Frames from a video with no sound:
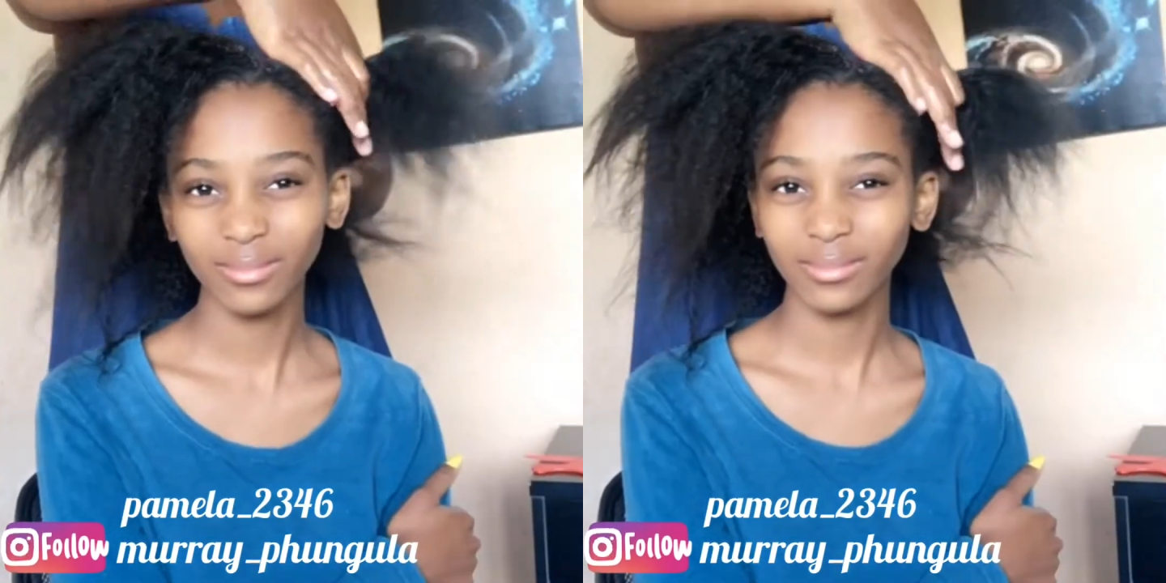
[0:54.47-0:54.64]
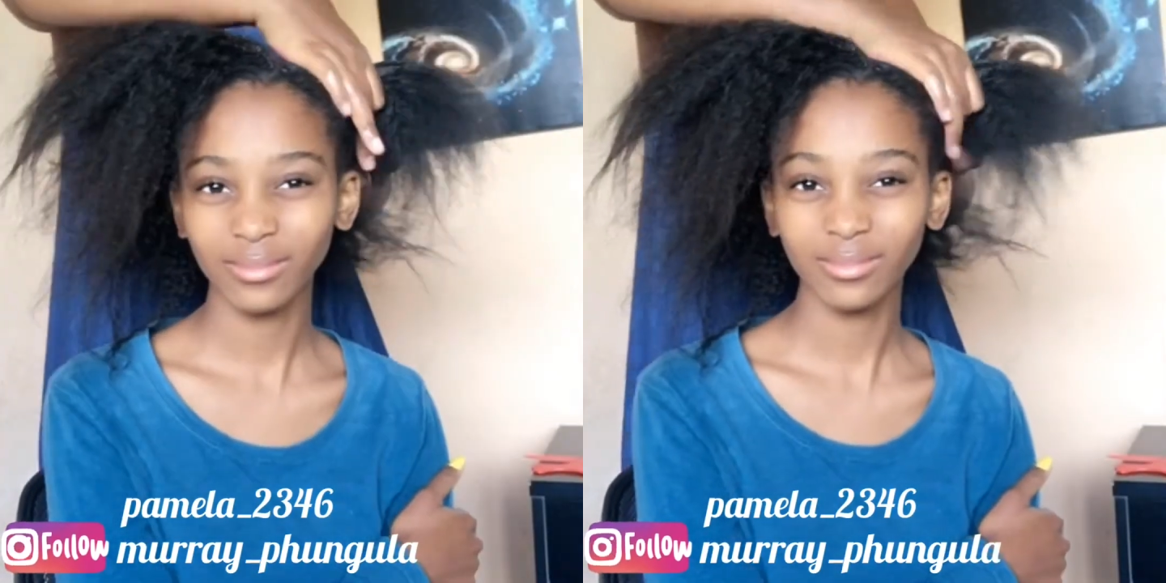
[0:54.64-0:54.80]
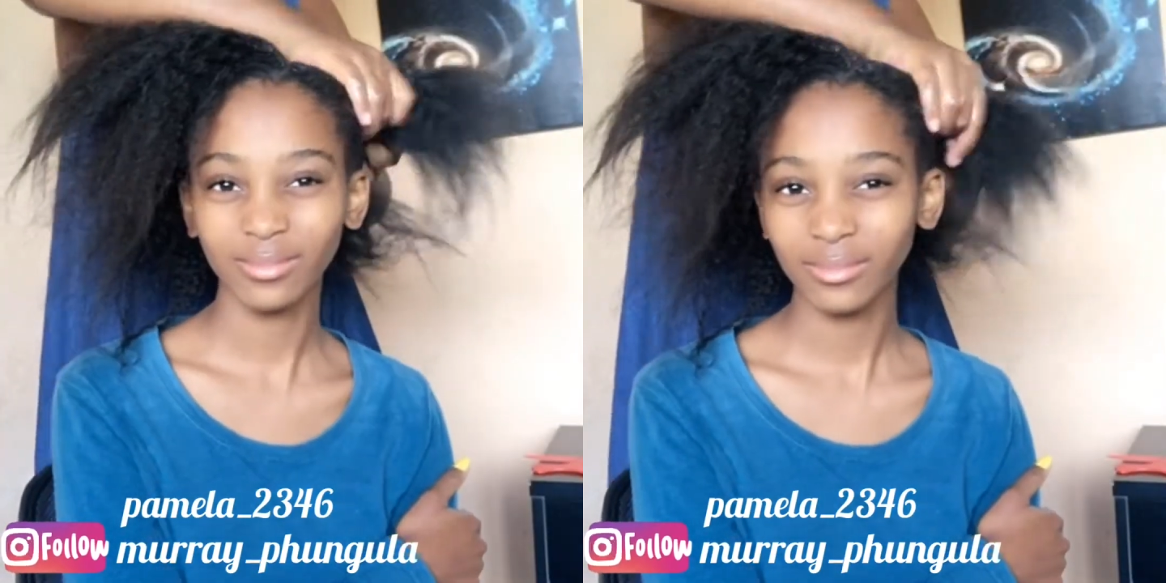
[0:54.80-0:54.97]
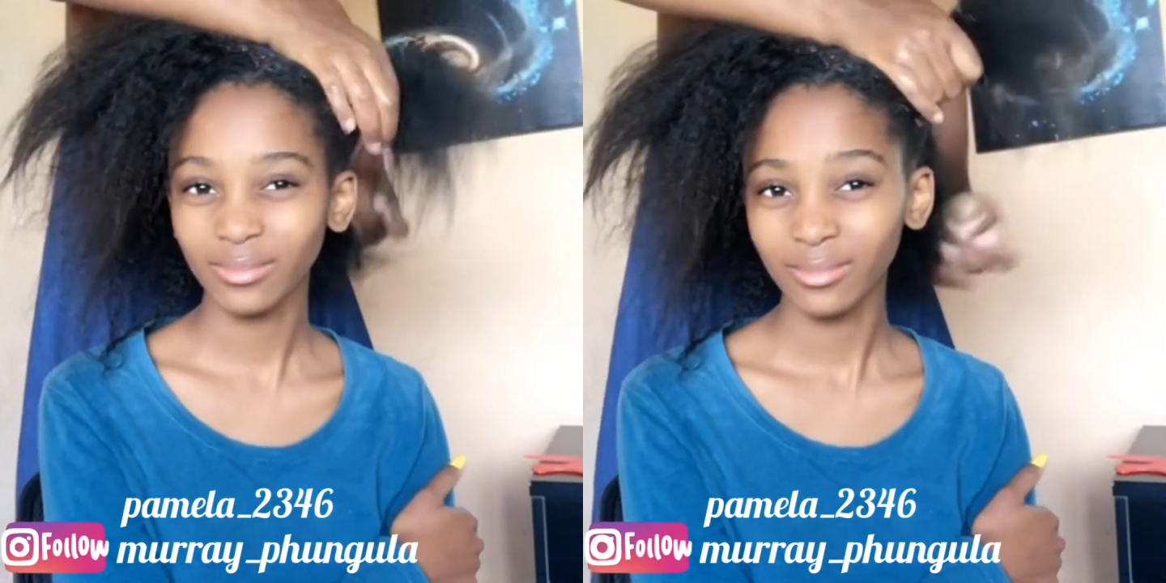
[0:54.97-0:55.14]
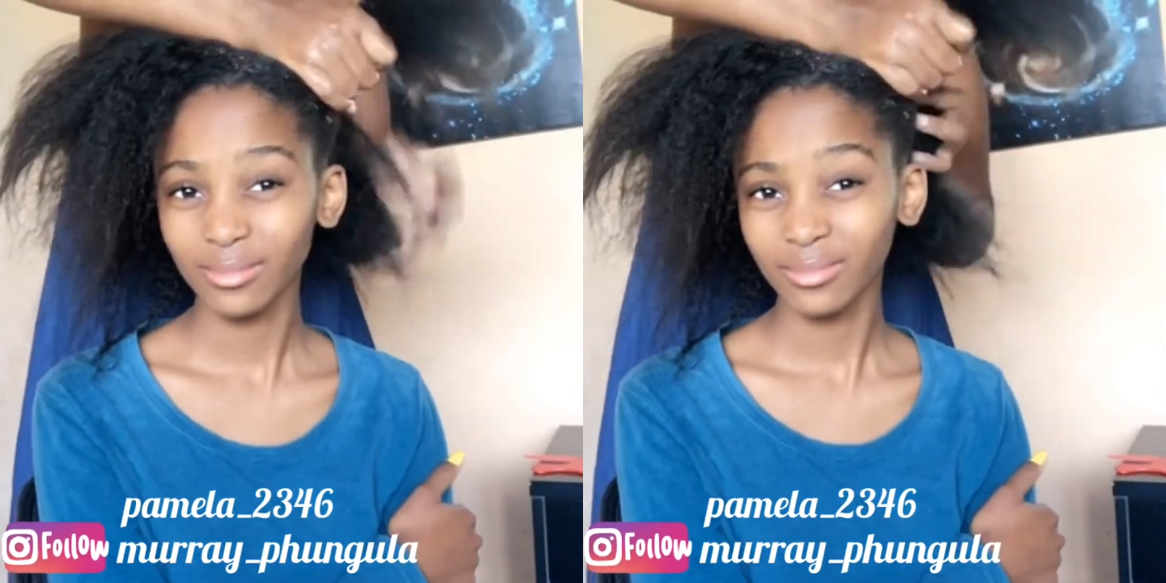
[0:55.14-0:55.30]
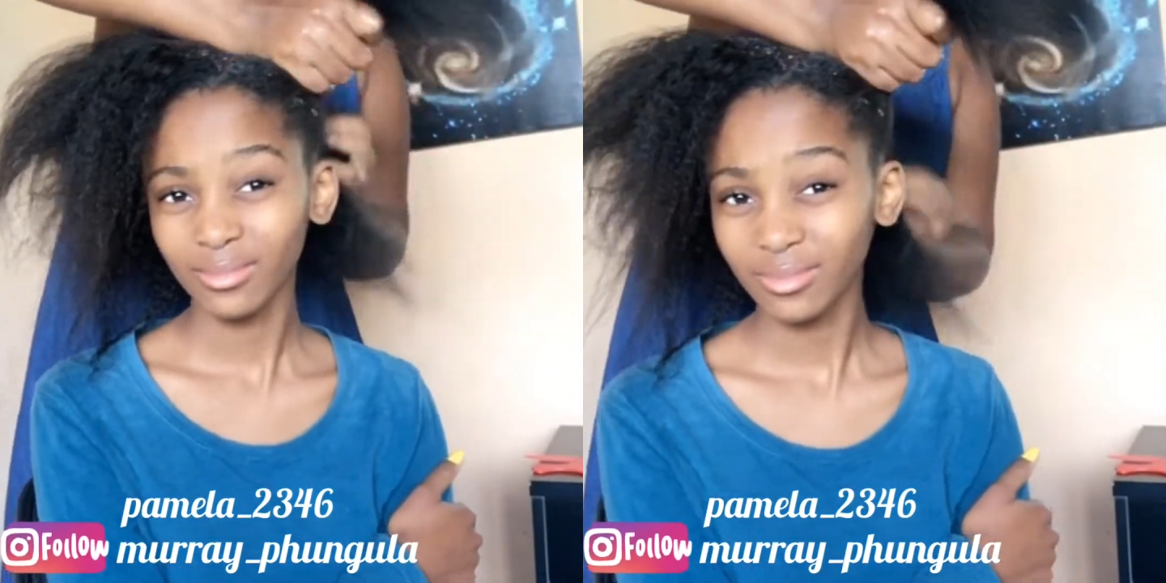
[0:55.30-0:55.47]
Other than
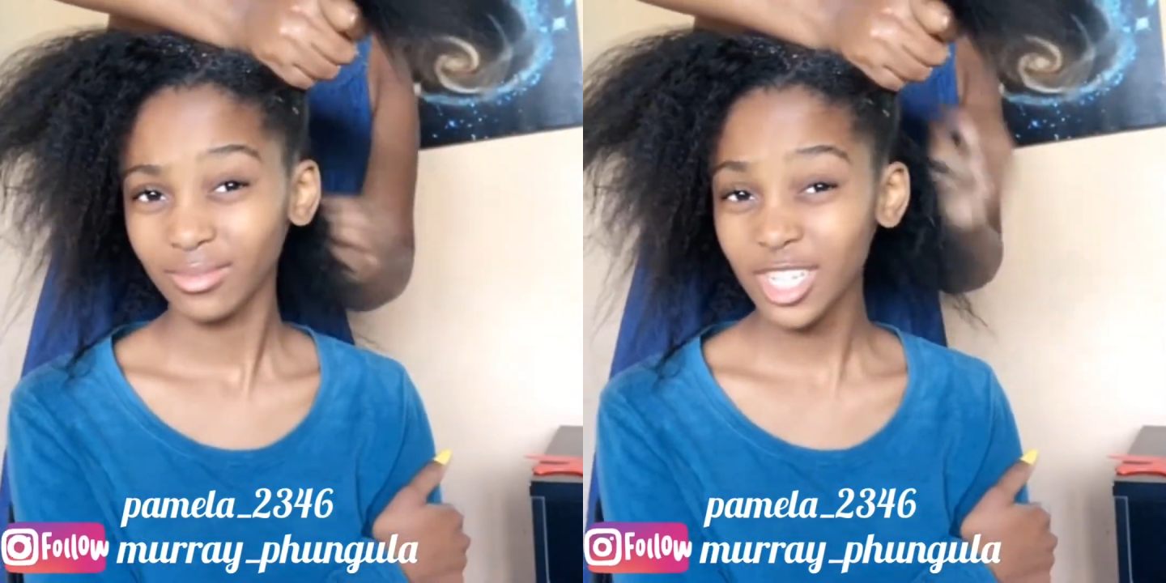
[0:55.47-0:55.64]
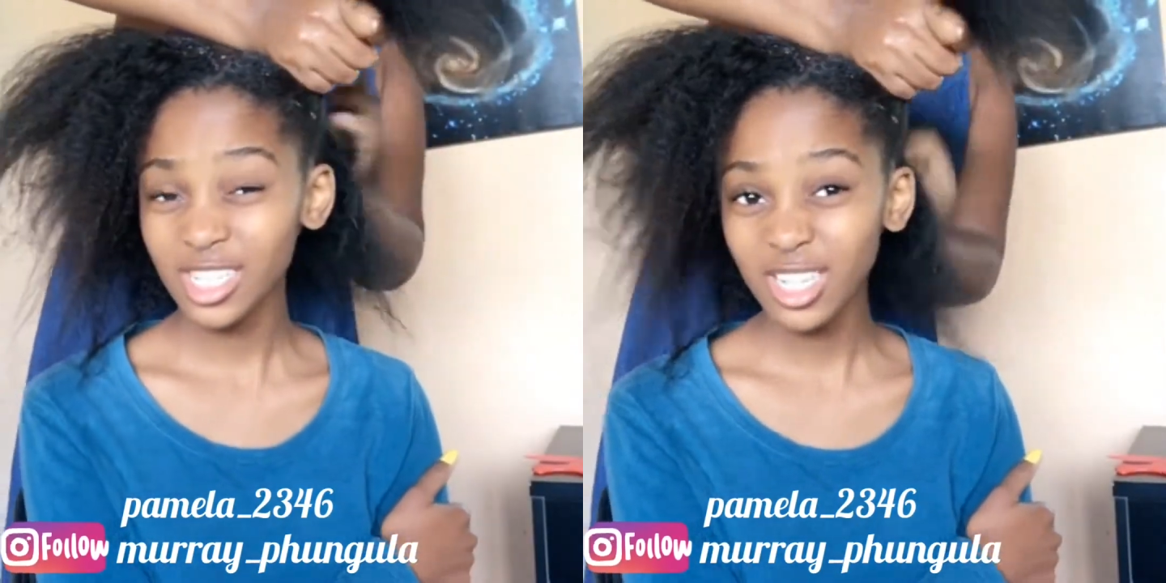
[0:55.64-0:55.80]
that,